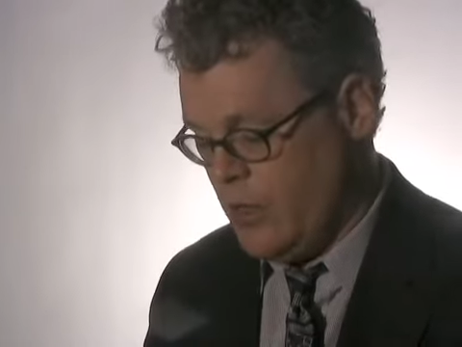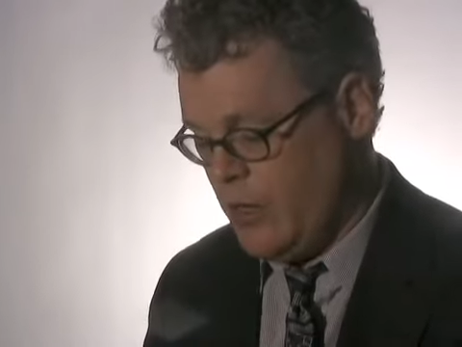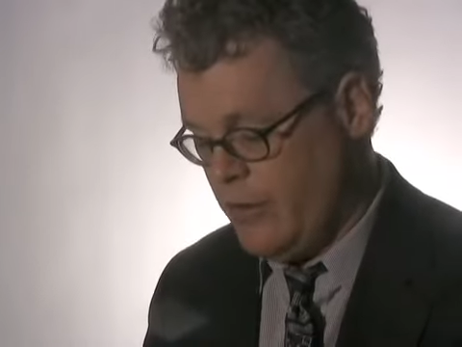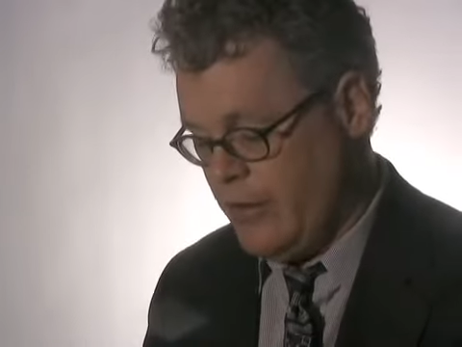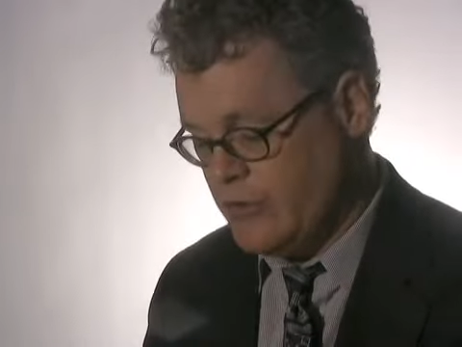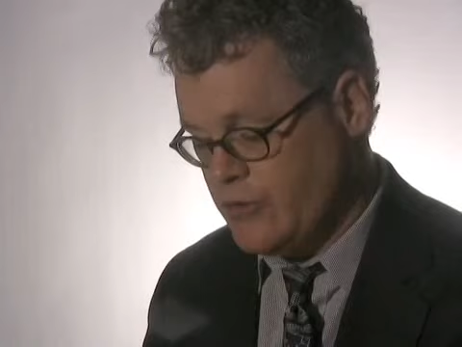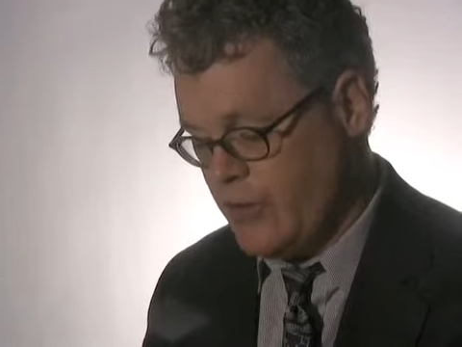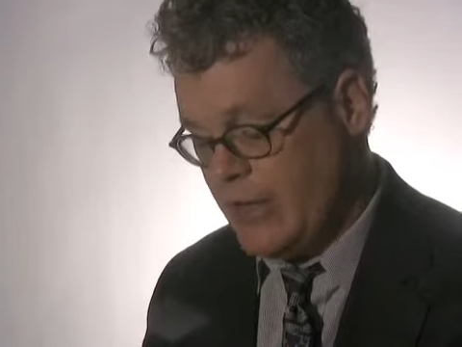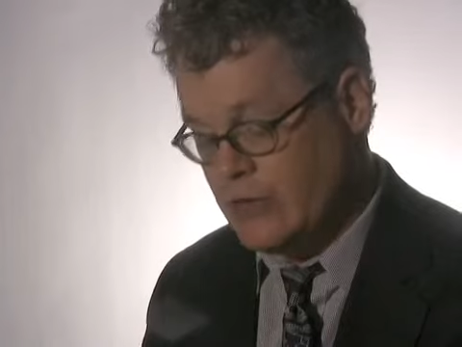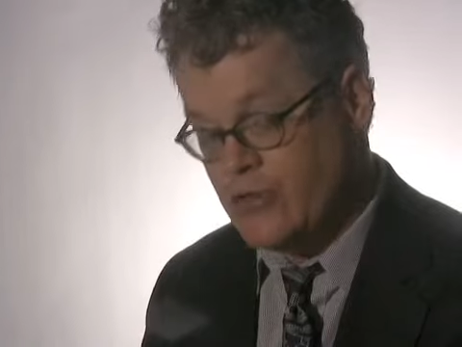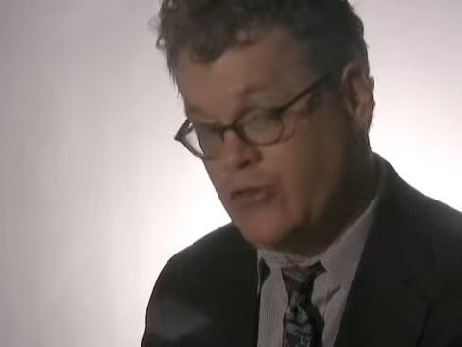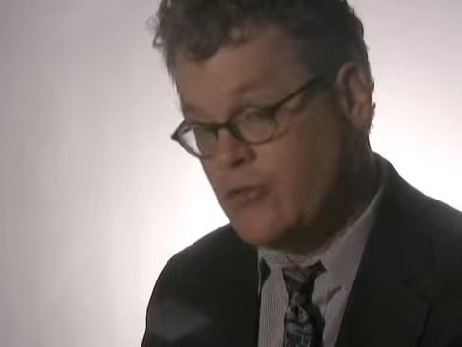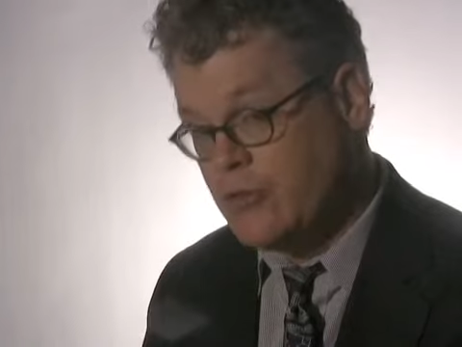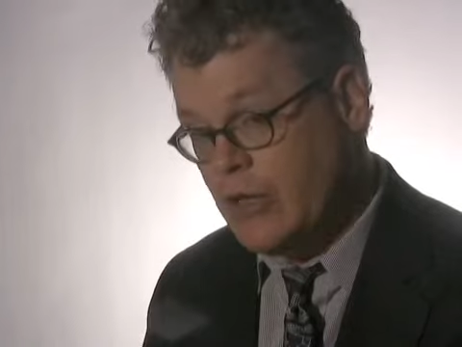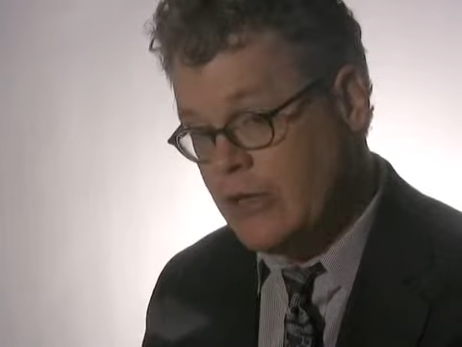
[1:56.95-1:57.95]
Uh, that, so
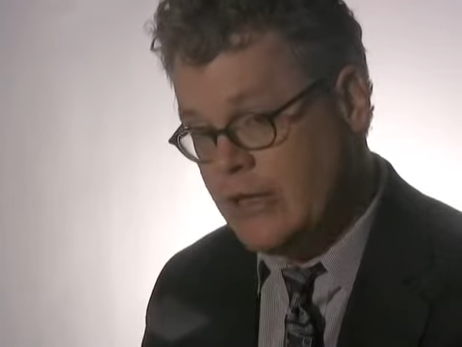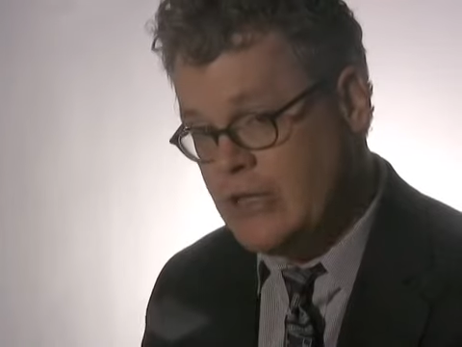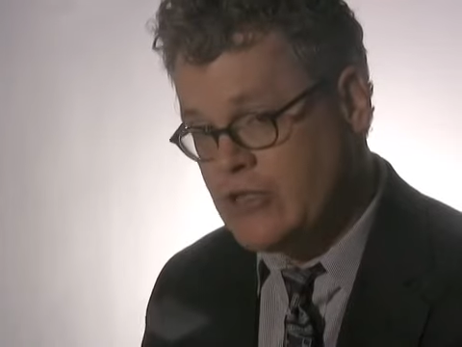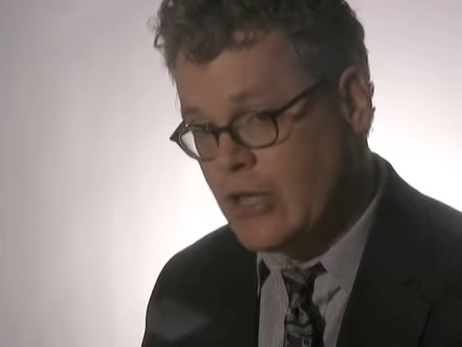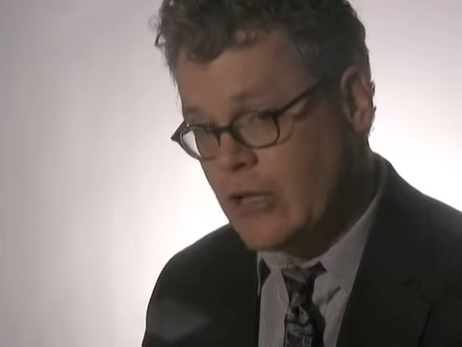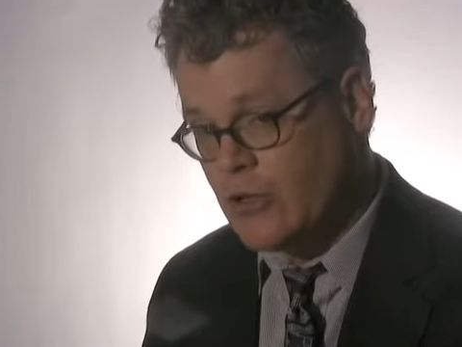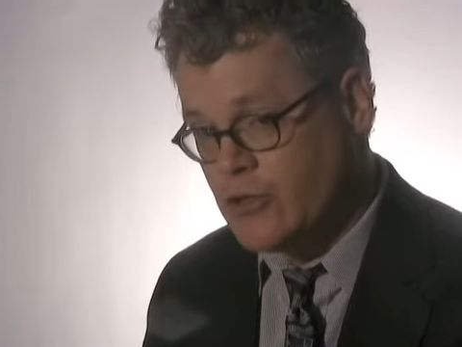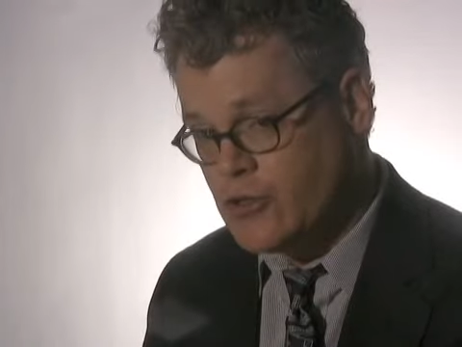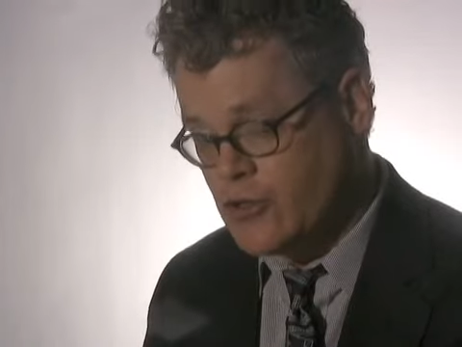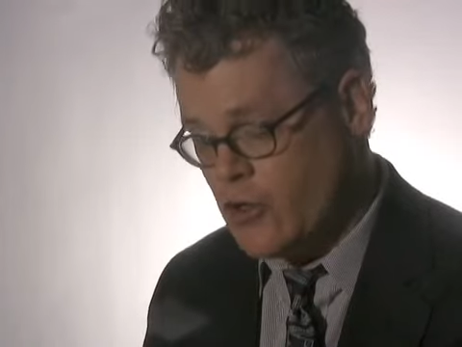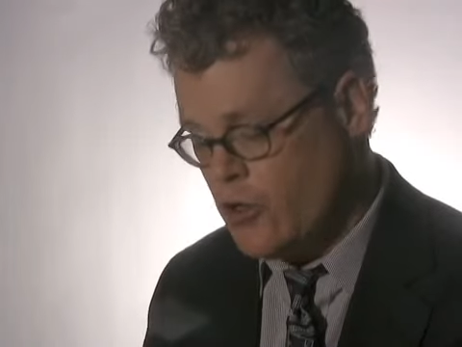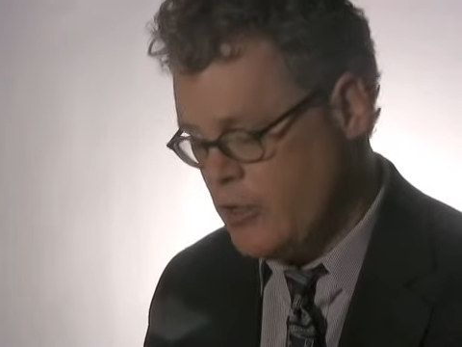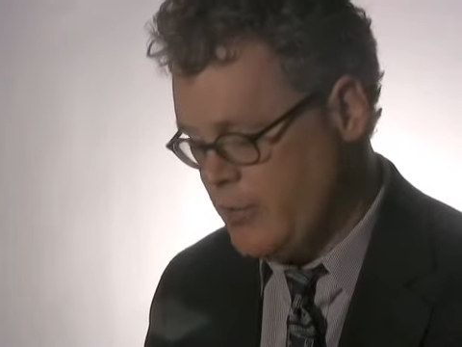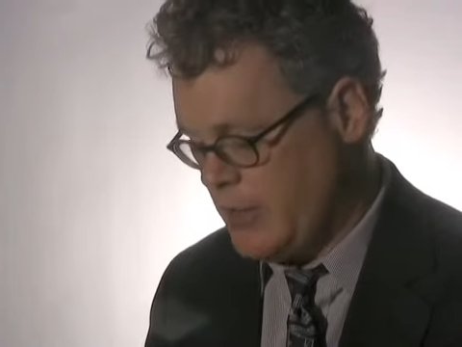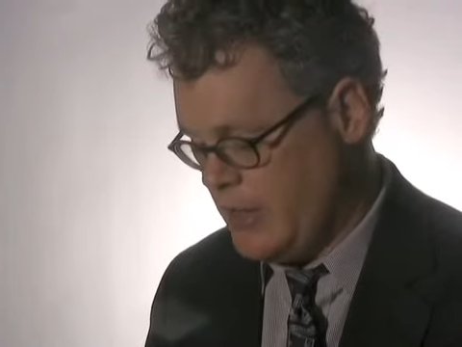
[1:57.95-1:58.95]
that's at least a
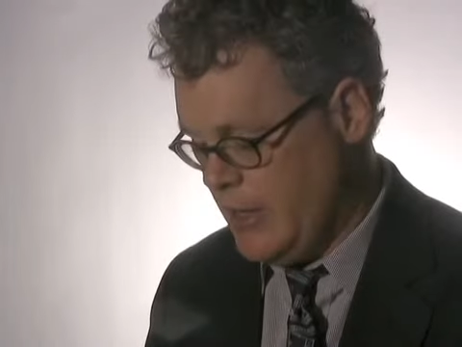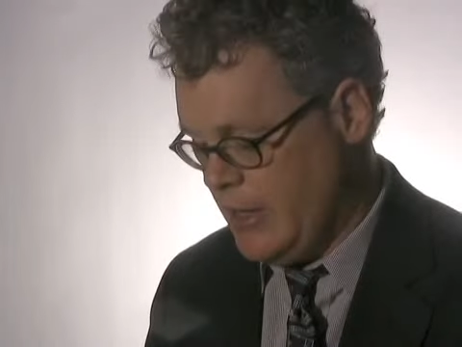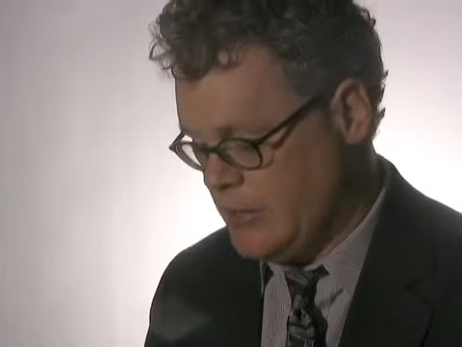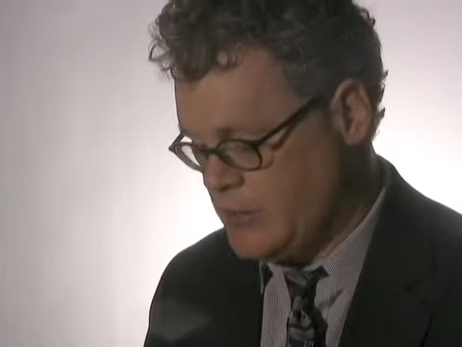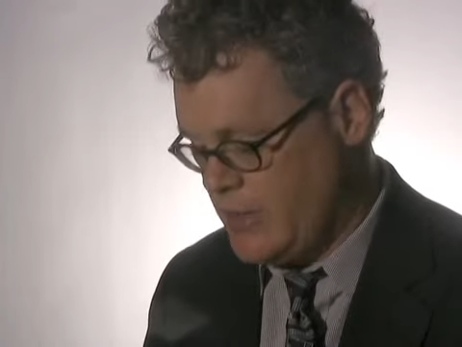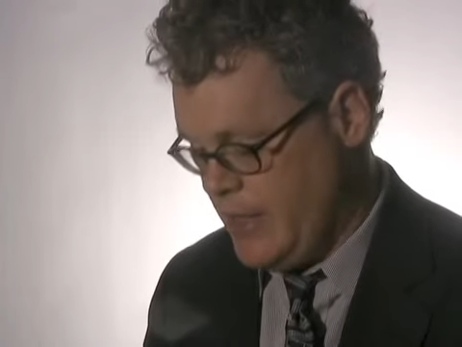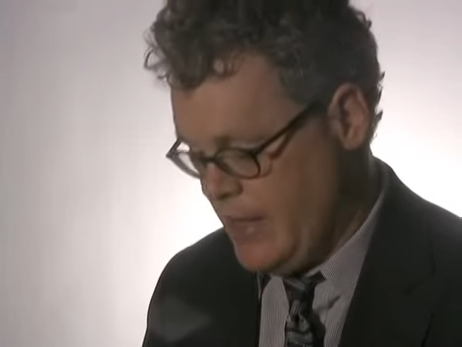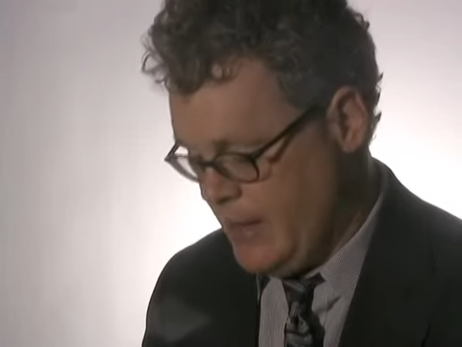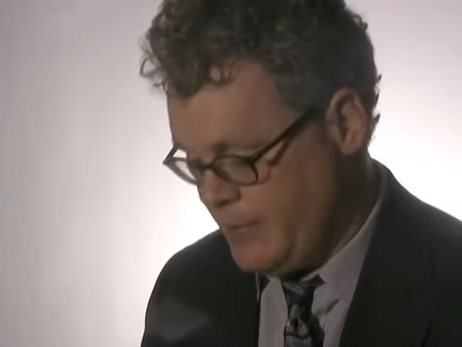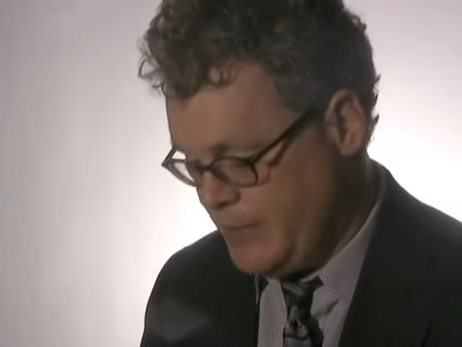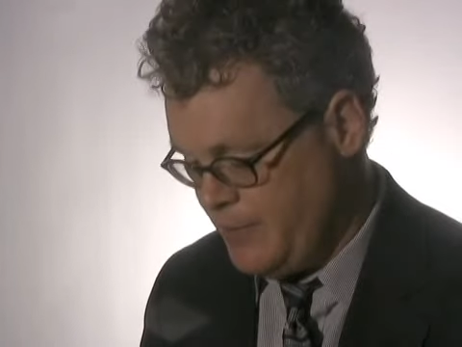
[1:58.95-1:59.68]
concern in McCain's camp.